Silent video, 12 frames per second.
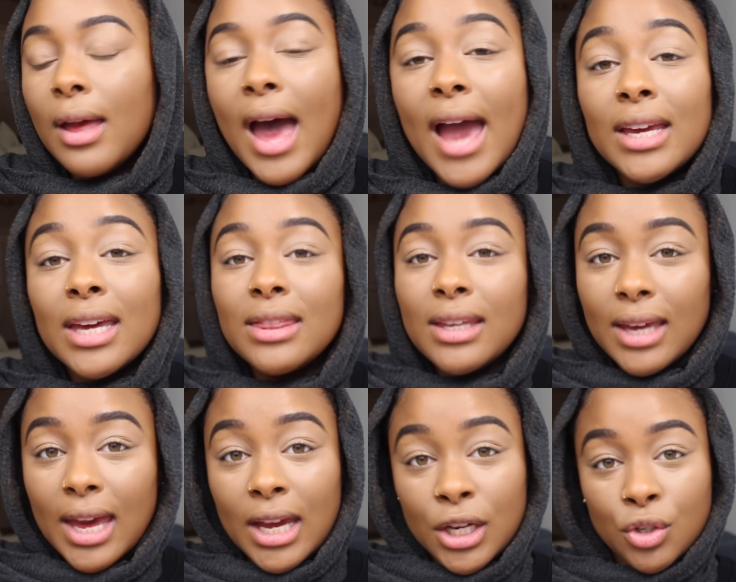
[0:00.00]
I get the
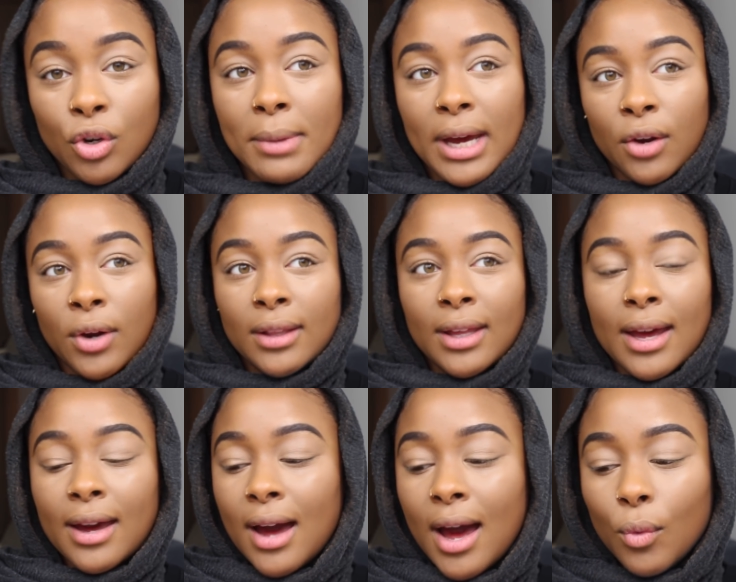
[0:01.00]
occasional migraine. Like
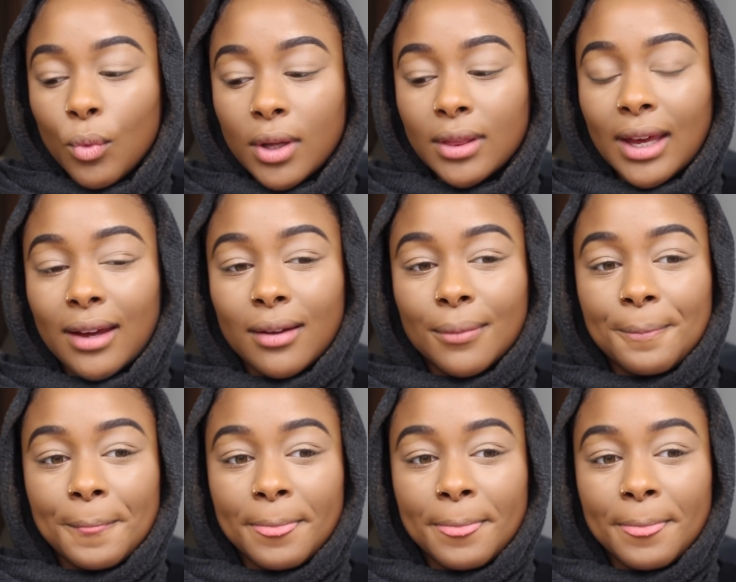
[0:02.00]
I got one like